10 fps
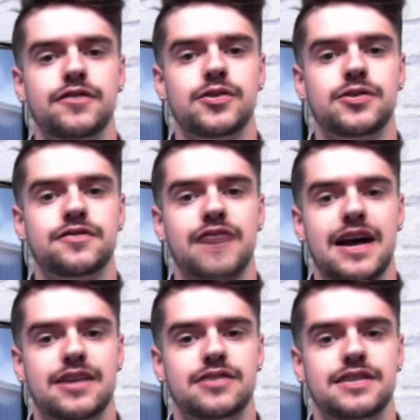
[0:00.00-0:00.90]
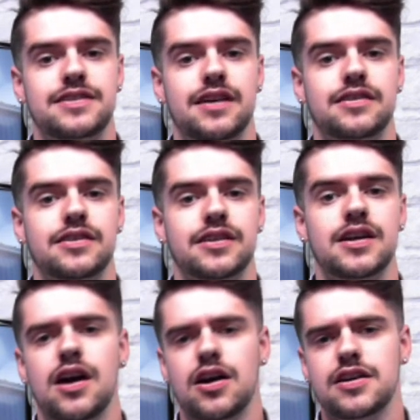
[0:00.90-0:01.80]
Foods factory in Dunkirk
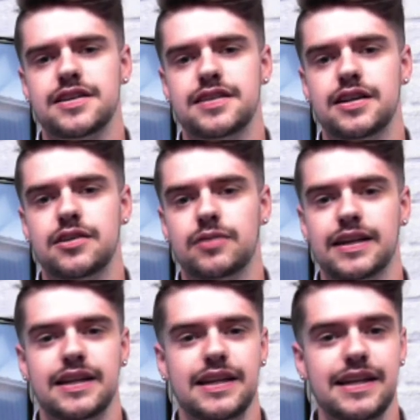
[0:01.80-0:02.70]
are continuing